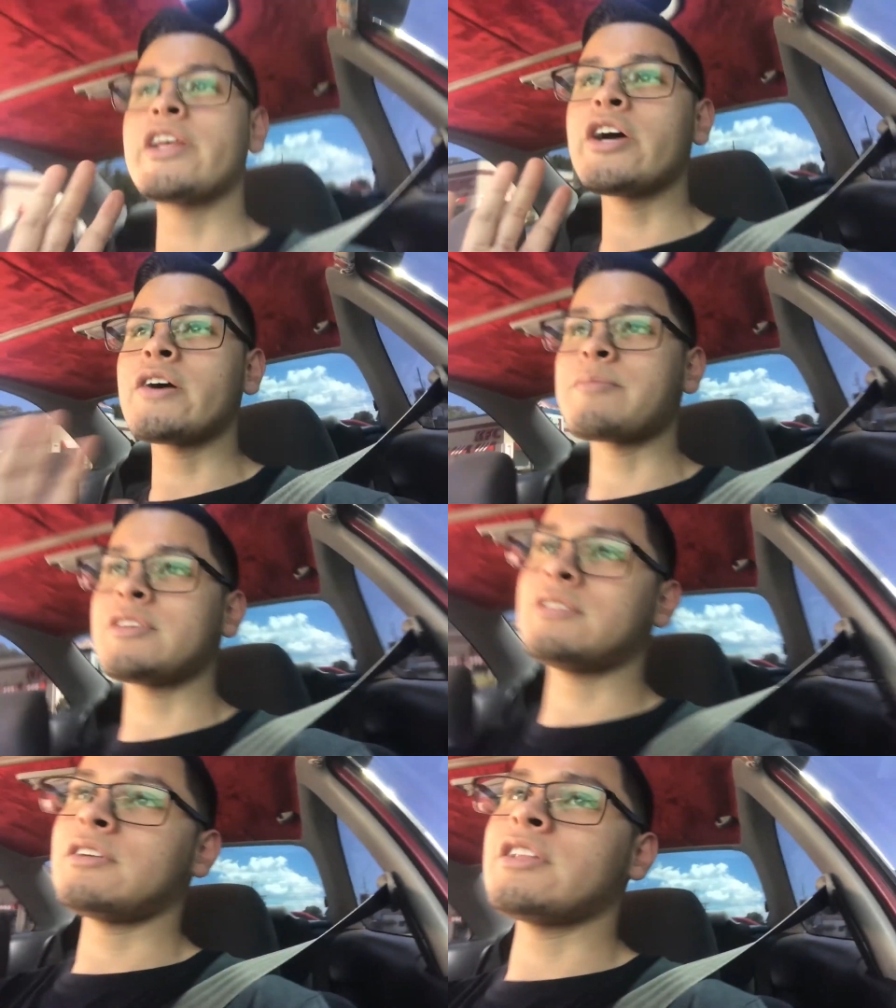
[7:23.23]
now, I
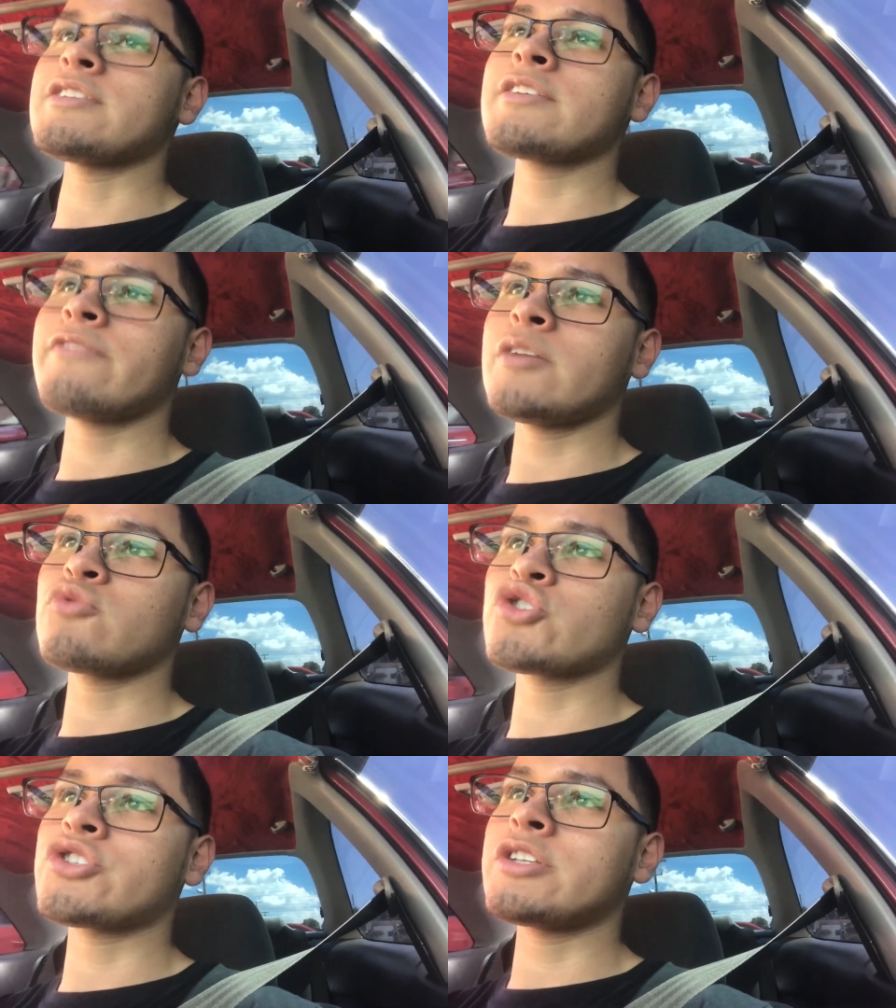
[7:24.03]
mean, unless they find
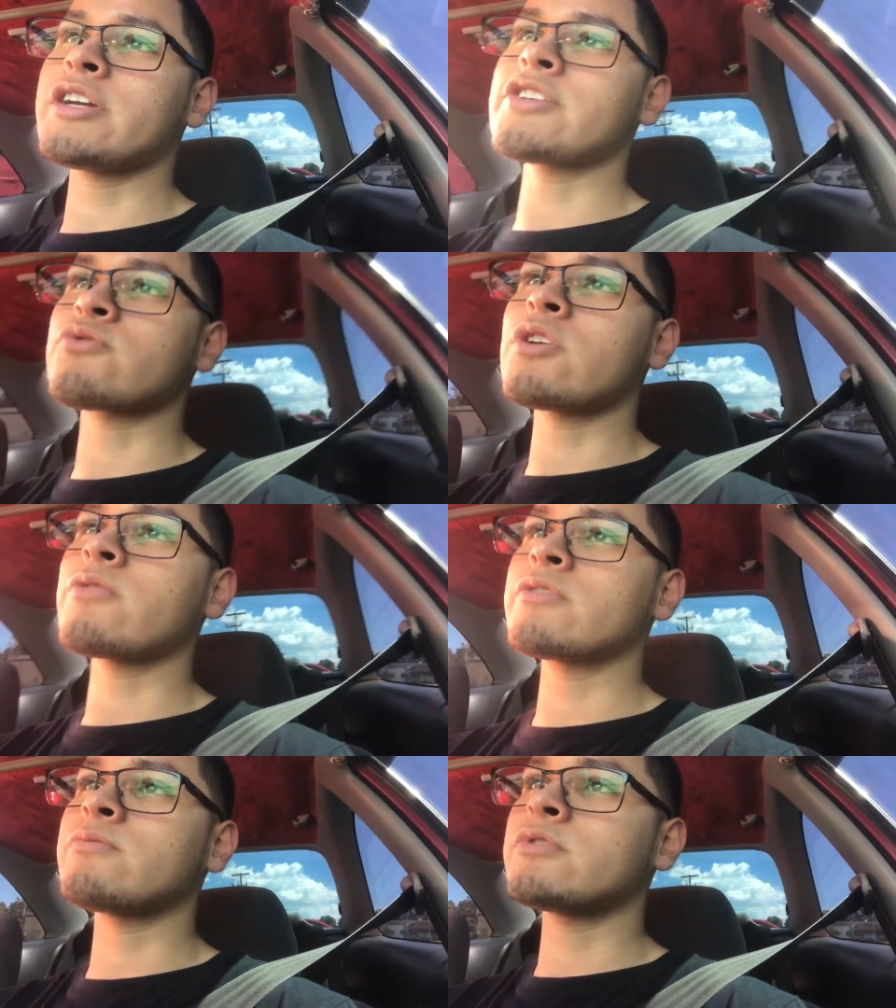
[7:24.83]
more shit that is wrong
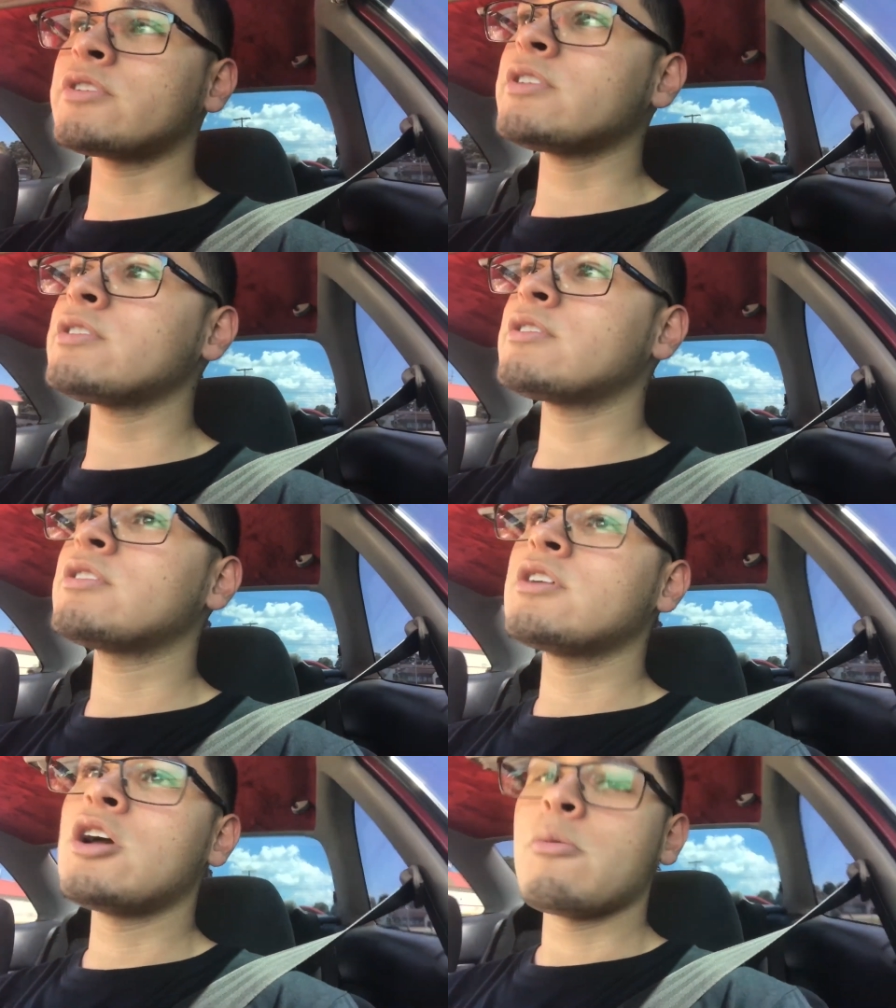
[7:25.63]
with, with it.
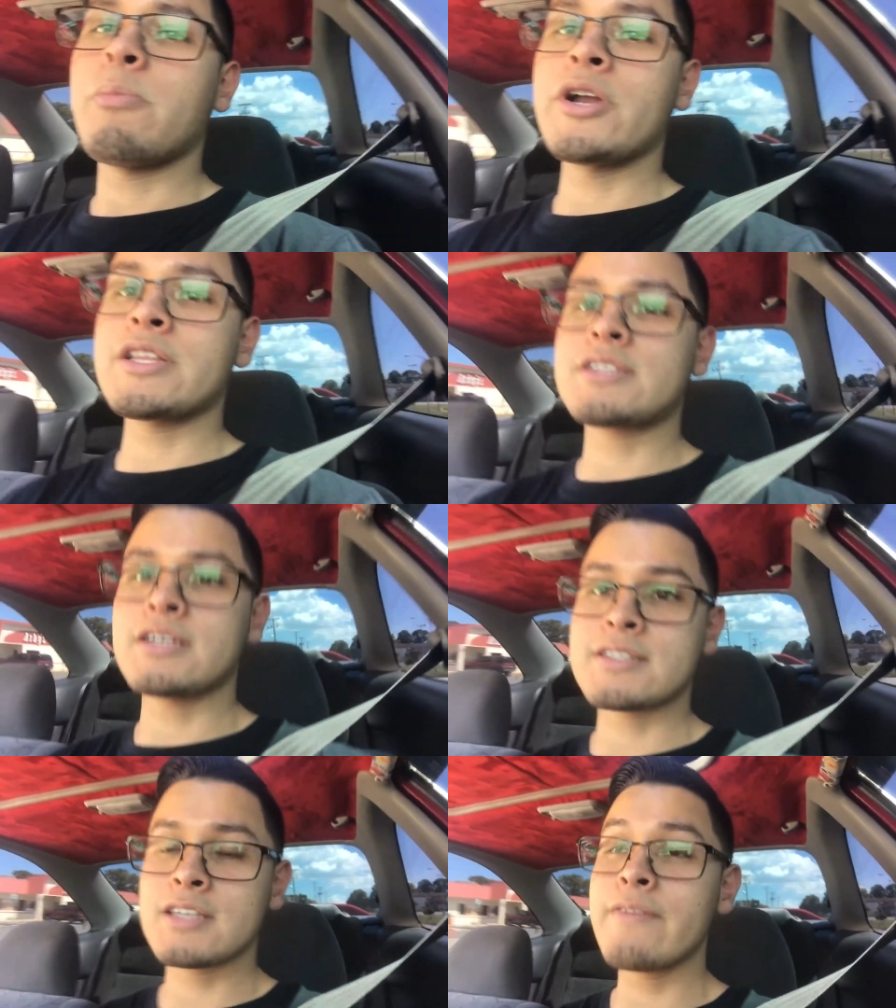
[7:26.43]
But it's a uh,
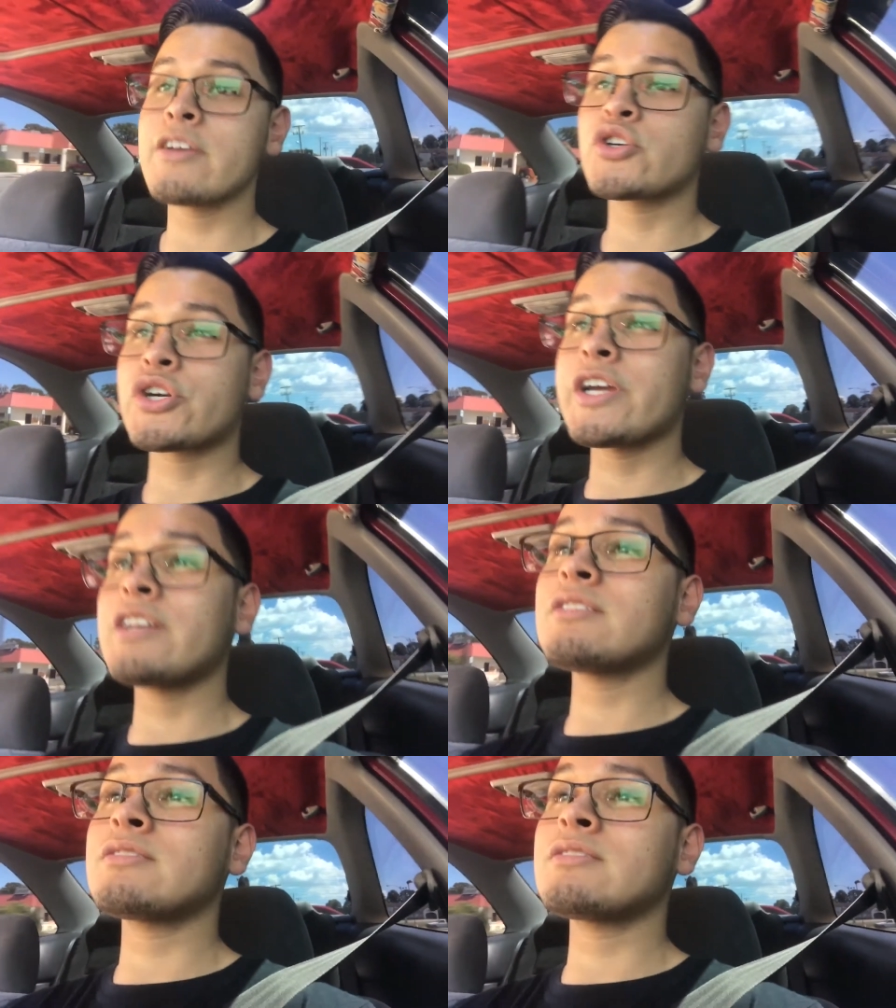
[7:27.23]
seven grand.